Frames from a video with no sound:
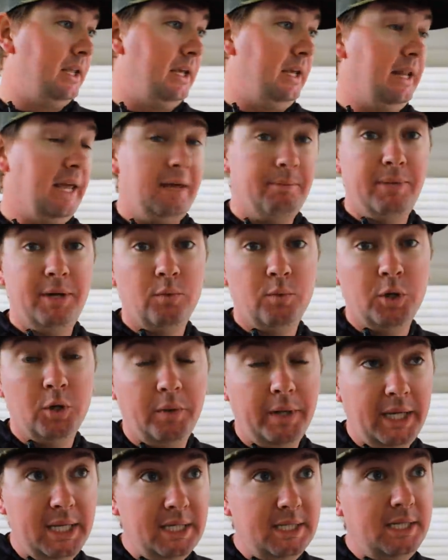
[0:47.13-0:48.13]
it ain't been
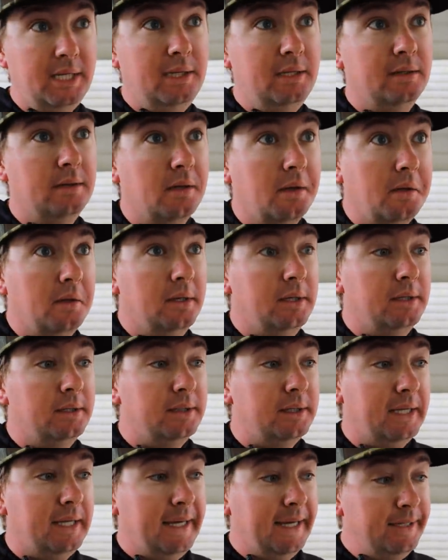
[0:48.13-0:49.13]
real easy
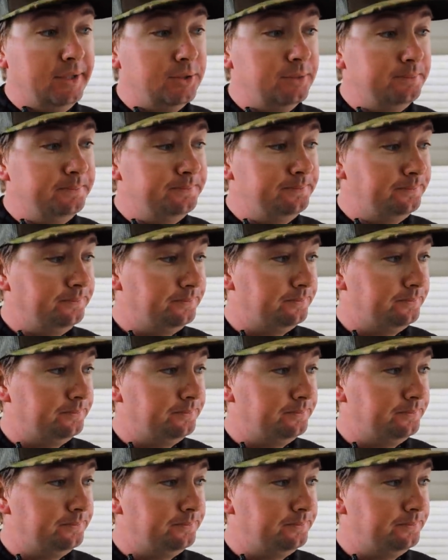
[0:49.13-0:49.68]
to catch them.